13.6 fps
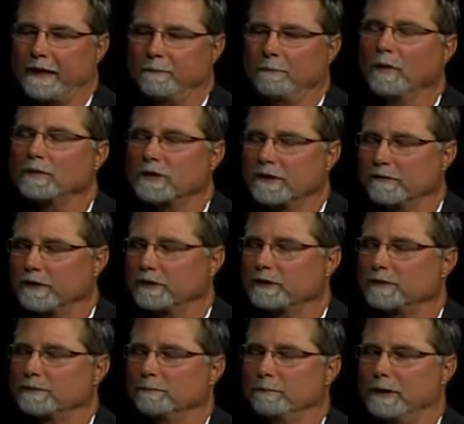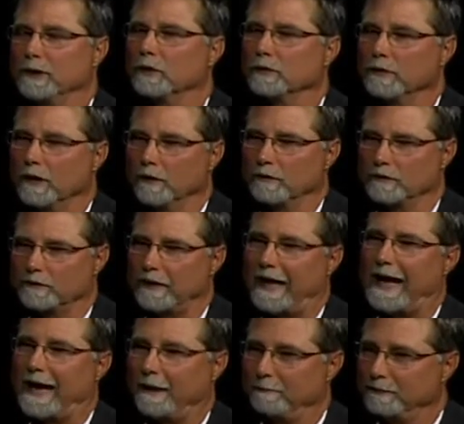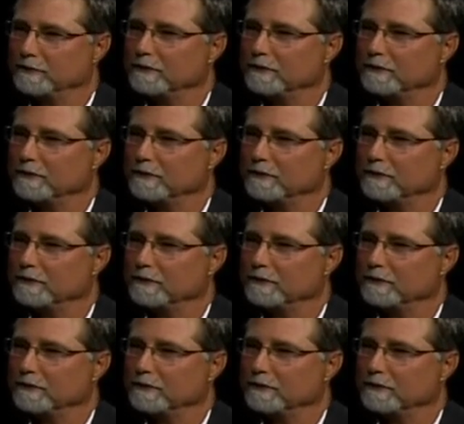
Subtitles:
Most of us build on slabs.